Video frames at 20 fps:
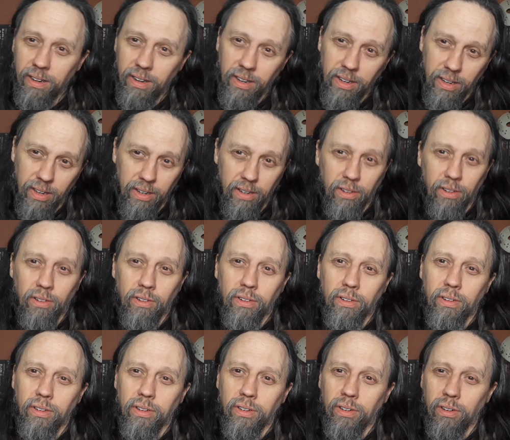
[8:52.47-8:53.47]
in
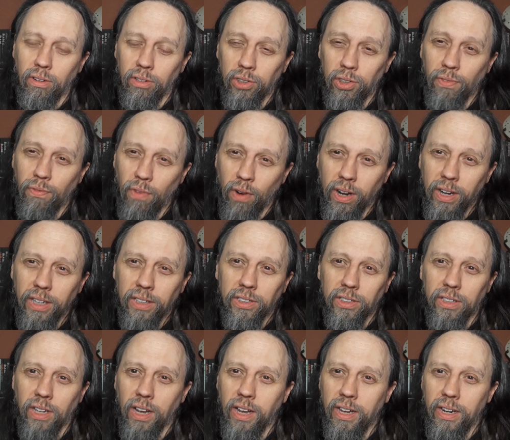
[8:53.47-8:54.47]
Curse of
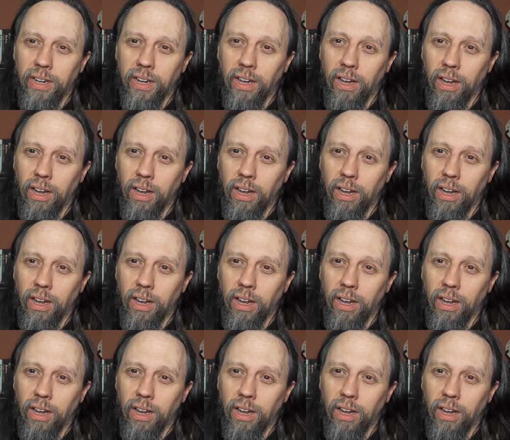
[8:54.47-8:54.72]
Frankenstein,